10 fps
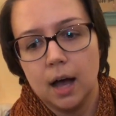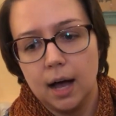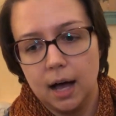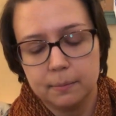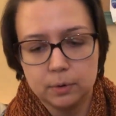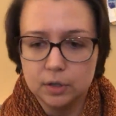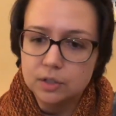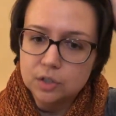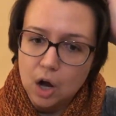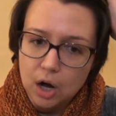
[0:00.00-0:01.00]
or
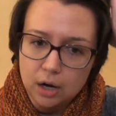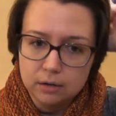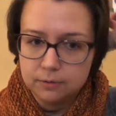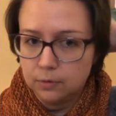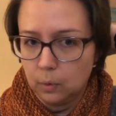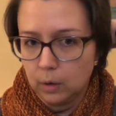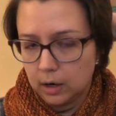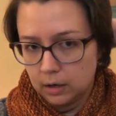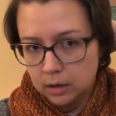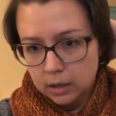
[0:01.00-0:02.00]
a scarf,
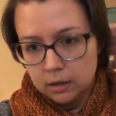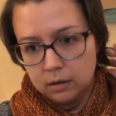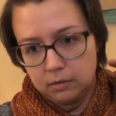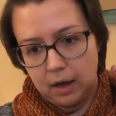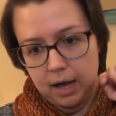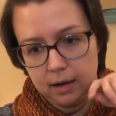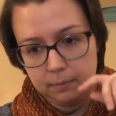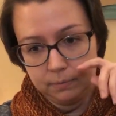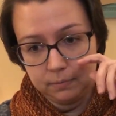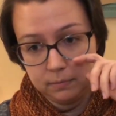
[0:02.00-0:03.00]
or I
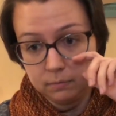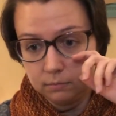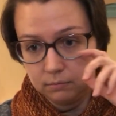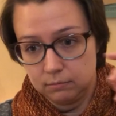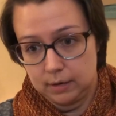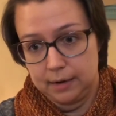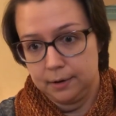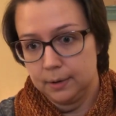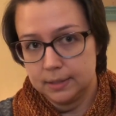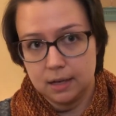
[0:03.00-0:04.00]
don't
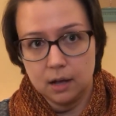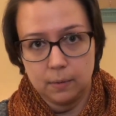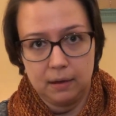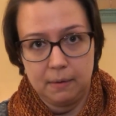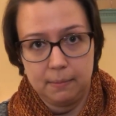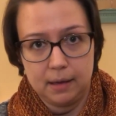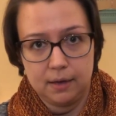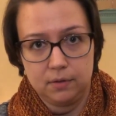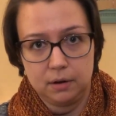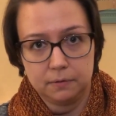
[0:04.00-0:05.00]
know, it's sock weight, maybe I
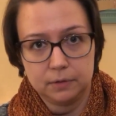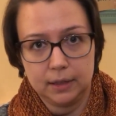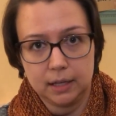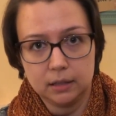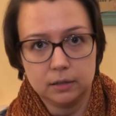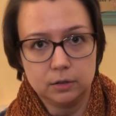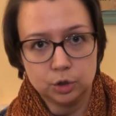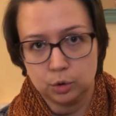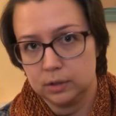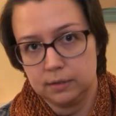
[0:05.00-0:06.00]
have enough for like a little
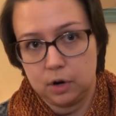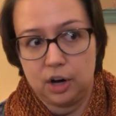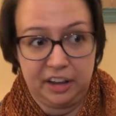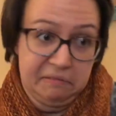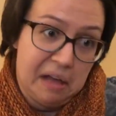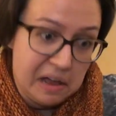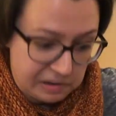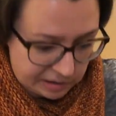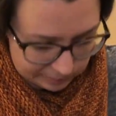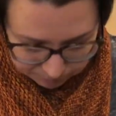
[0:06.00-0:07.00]
short sleeve cardigan, I
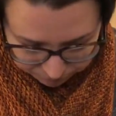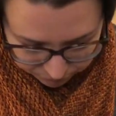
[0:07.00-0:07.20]
don't know.